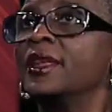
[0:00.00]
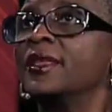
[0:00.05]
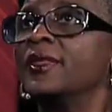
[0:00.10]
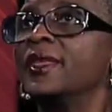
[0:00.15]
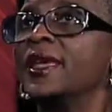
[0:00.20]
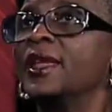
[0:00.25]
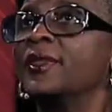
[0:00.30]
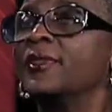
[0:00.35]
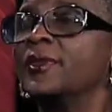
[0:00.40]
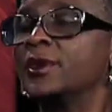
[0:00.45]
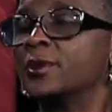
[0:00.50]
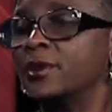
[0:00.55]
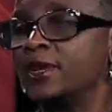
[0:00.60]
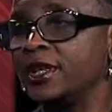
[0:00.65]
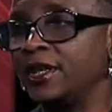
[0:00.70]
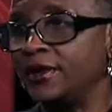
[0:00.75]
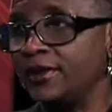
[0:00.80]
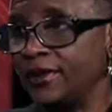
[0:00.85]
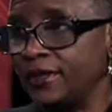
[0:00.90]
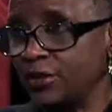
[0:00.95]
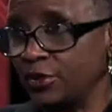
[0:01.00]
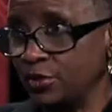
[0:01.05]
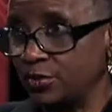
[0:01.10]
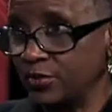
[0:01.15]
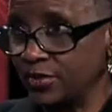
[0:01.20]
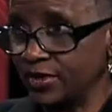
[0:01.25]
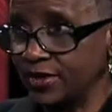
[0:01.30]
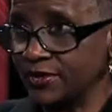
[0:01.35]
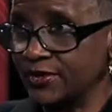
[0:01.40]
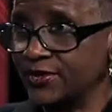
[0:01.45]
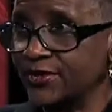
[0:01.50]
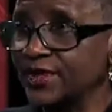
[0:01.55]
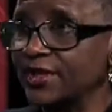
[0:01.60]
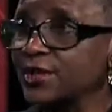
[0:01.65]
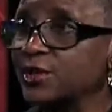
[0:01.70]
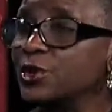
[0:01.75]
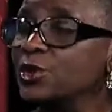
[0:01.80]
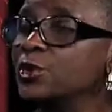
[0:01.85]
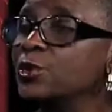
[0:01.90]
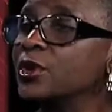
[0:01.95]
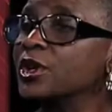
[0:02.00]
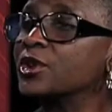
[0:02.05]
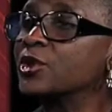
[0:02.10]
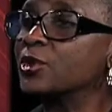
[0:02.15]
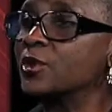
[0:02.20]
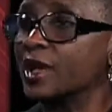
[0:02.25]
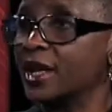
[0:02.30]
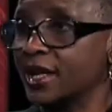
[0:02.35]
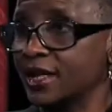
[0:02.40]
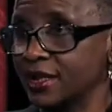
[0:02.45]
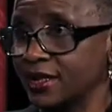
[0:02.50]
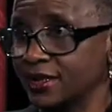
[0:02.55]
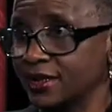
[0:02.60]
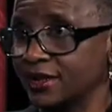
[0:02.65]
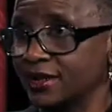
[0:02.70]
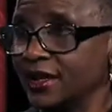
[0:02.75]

that there were Ethiopians there who were crying.